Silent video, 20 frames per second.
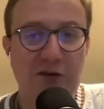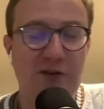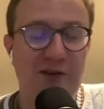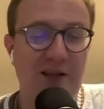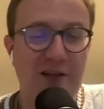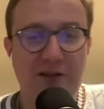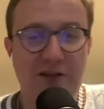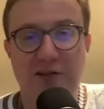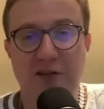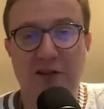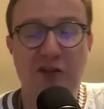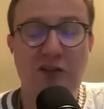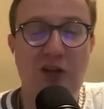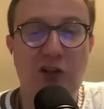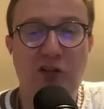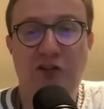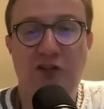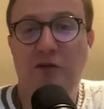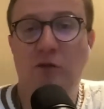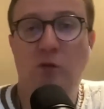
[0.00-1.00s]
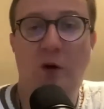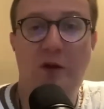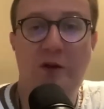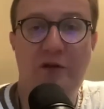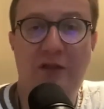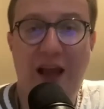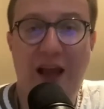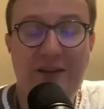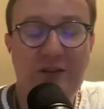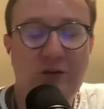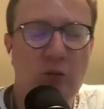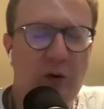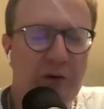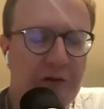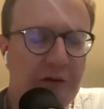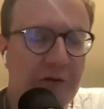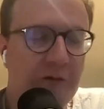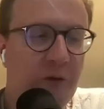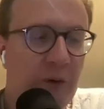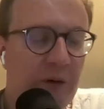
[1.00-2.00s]
So that's discussion of whether that's worth
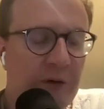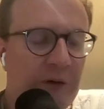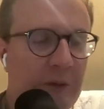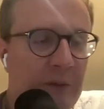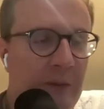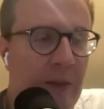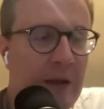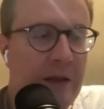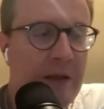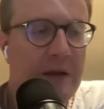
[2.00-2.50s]
it for you.